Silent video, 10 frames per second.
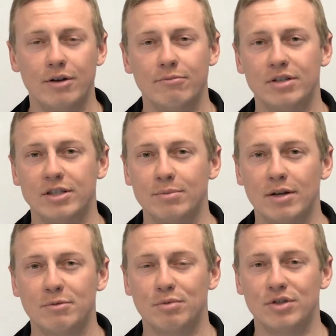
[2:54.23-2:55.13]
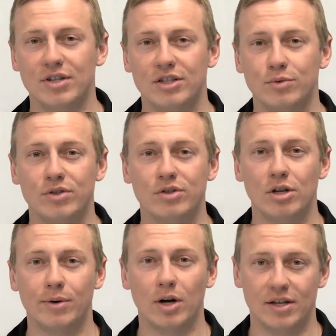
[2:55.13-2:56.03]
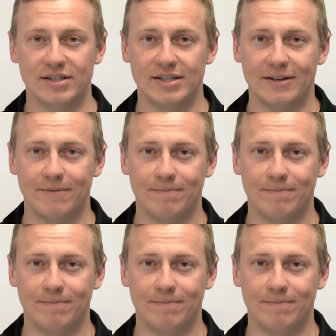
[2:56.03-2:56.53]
but sometimes presents with slower onset.